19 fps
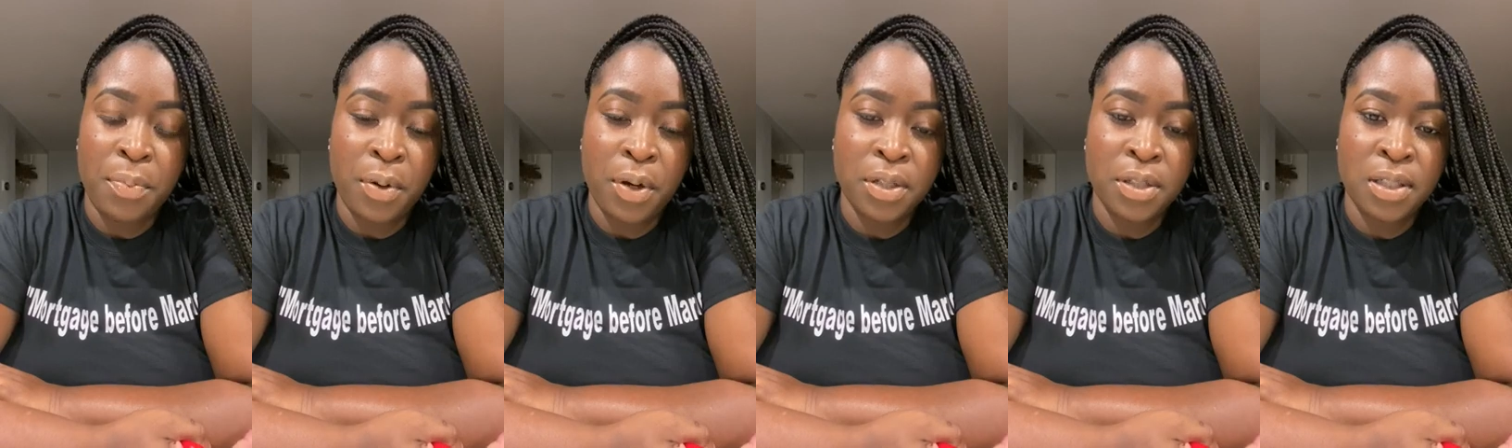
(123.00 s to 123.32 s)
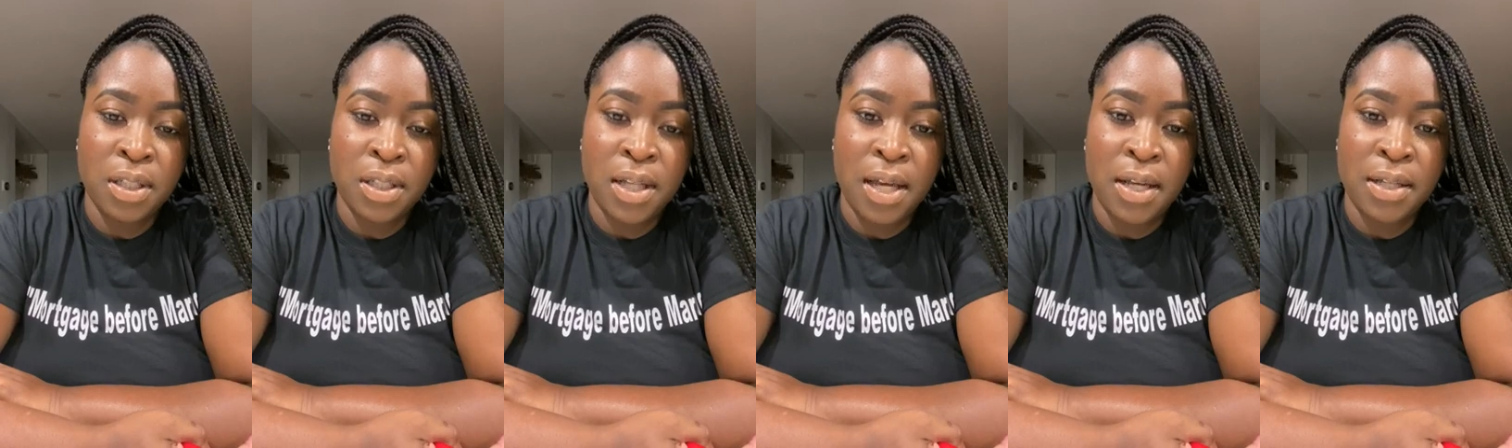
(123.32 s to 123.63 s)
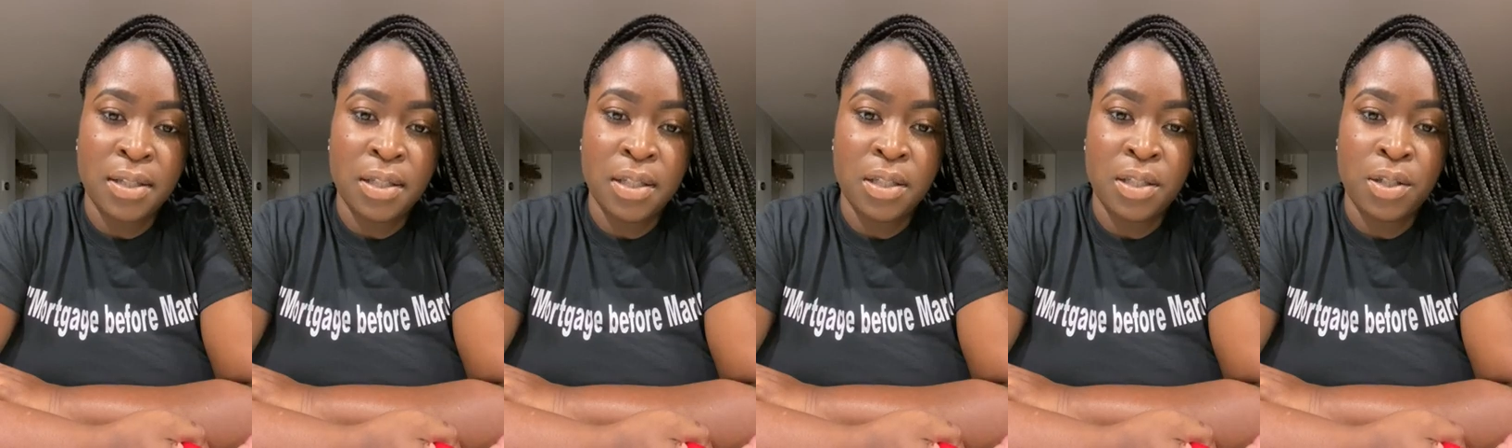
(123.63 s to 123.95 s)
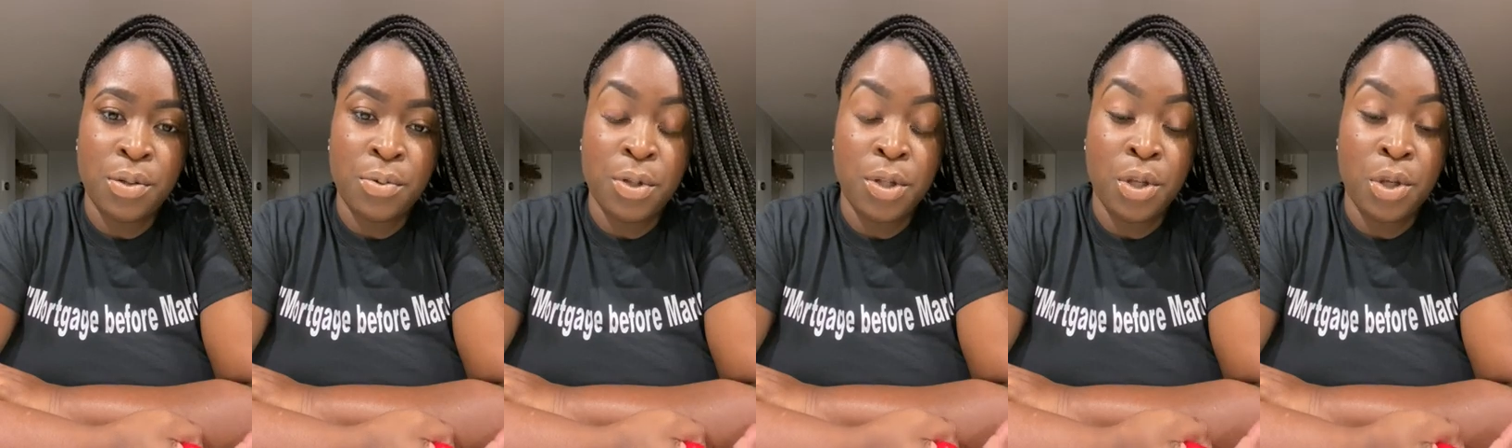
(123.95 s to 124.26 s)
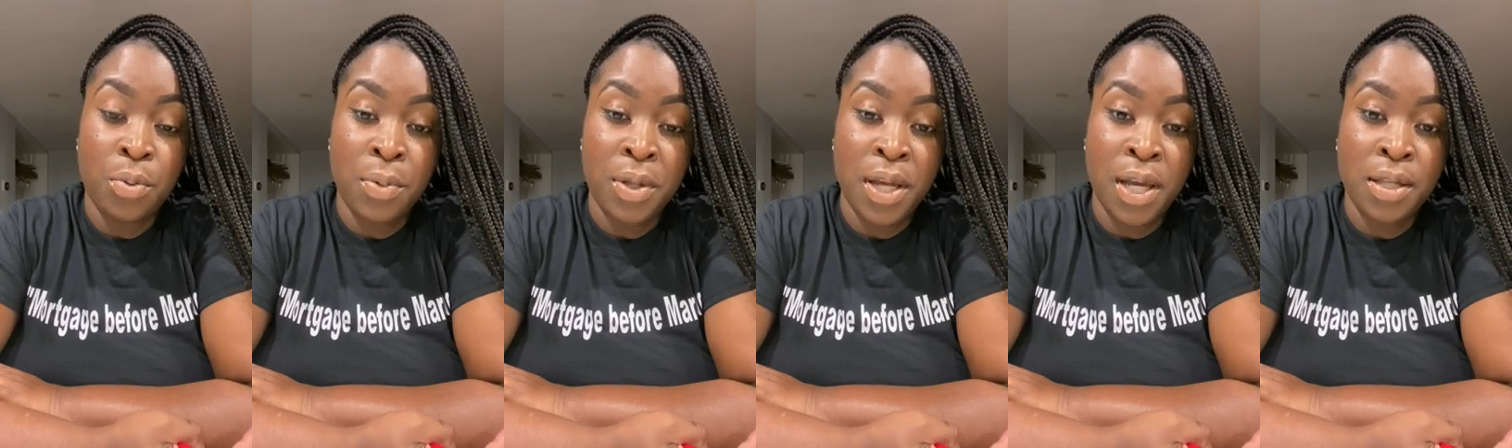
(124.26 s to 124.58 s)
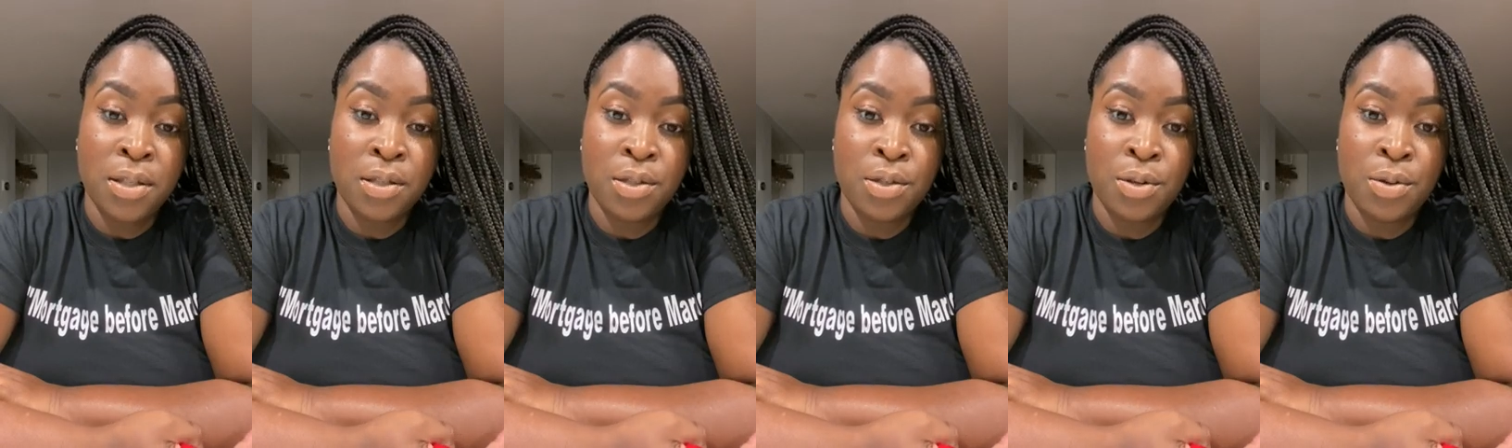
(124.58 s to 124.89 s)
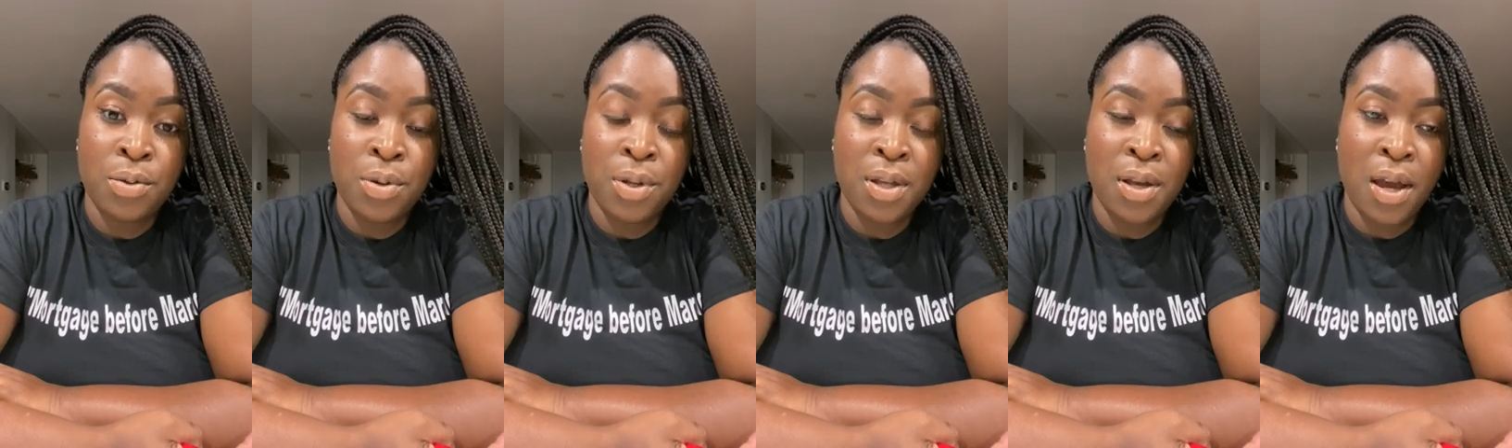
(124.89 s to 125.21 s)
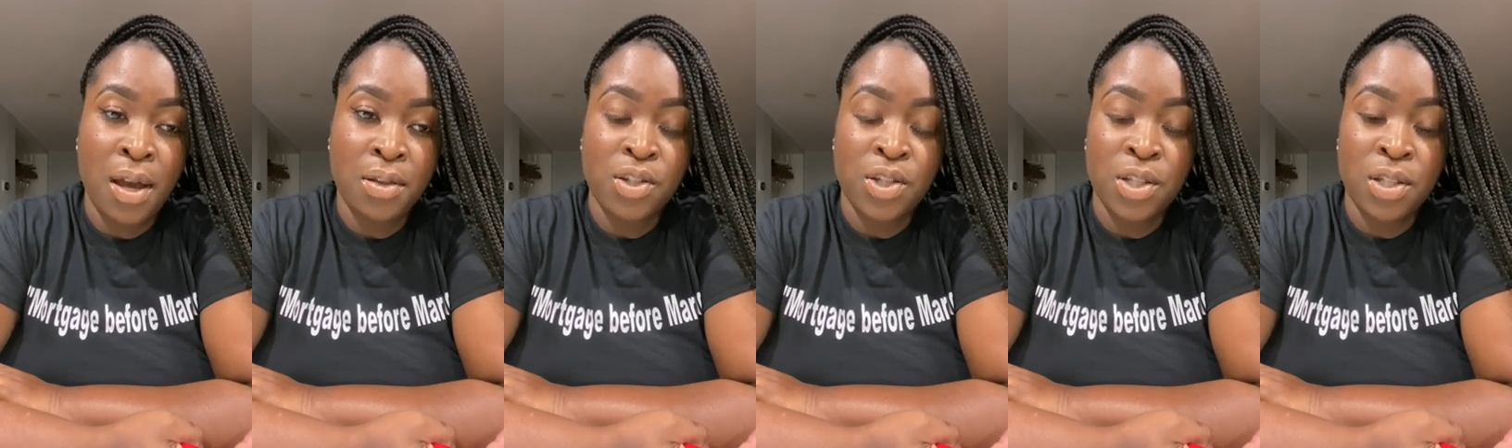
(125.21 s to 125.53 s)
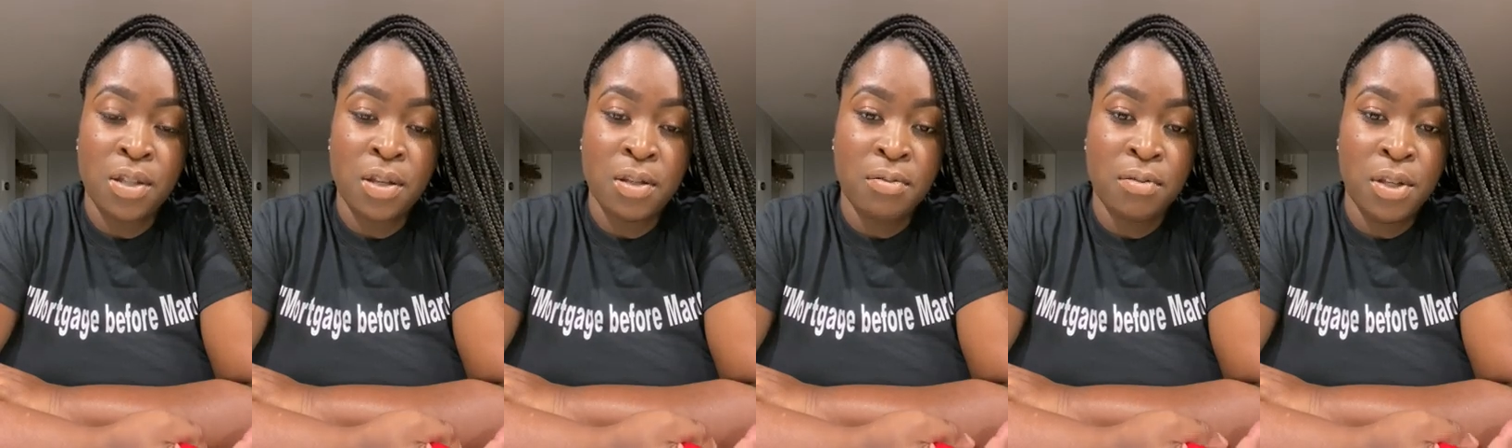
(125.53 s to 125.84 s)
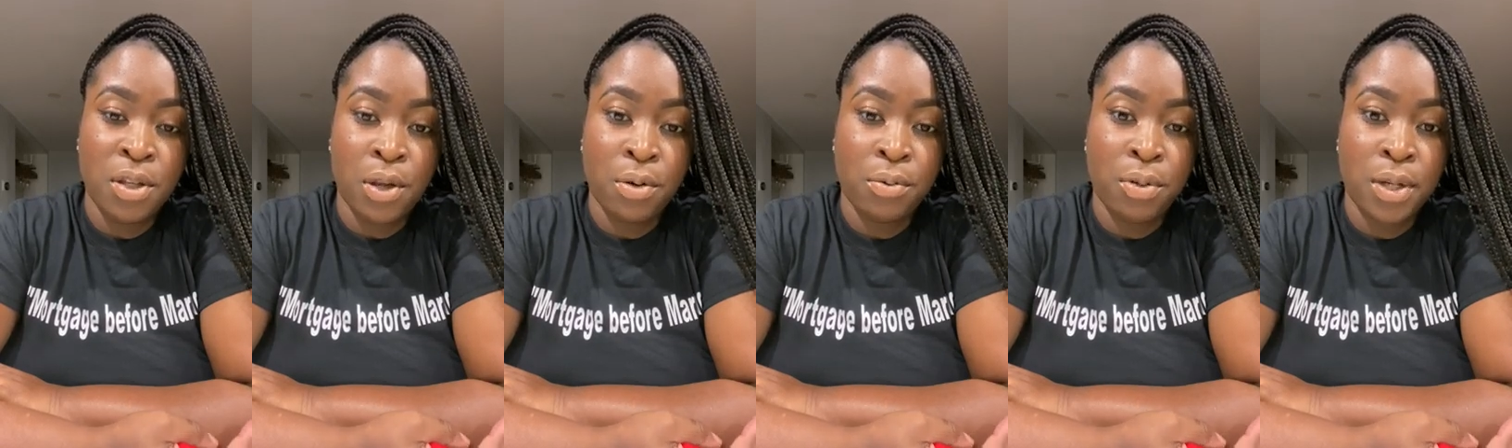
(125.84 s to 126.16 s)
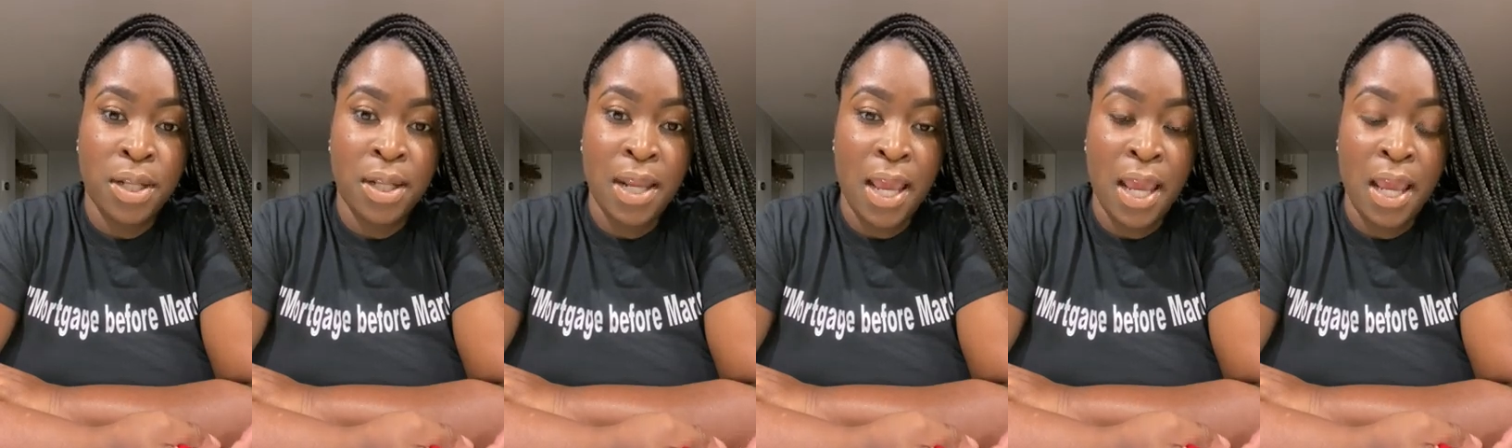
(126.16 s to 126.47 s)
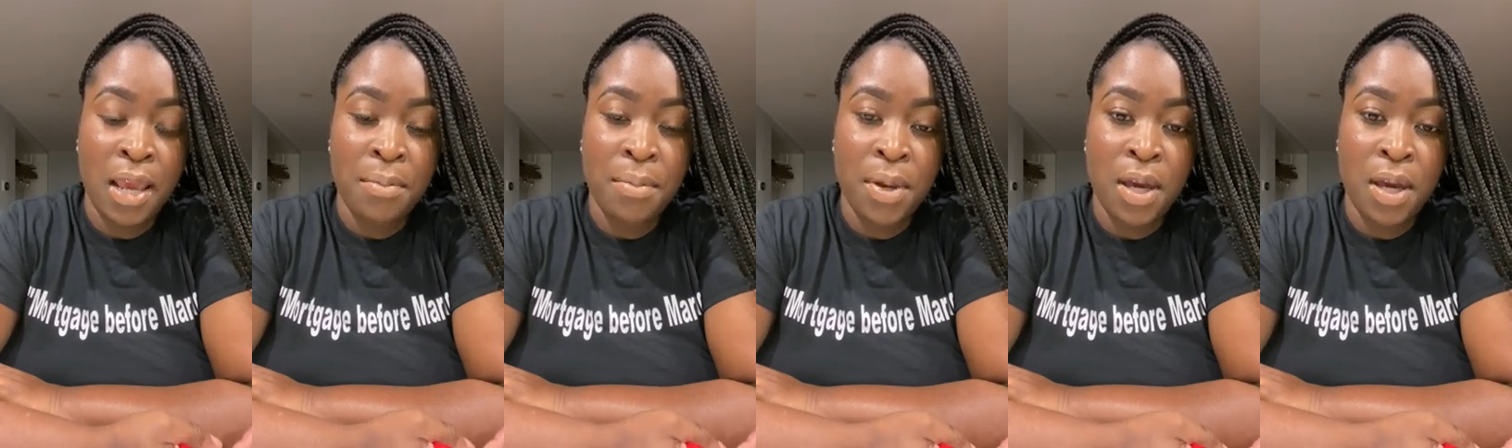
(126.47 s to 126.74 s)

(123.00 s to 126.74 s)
personalizes you and humanizes you, and not just a name.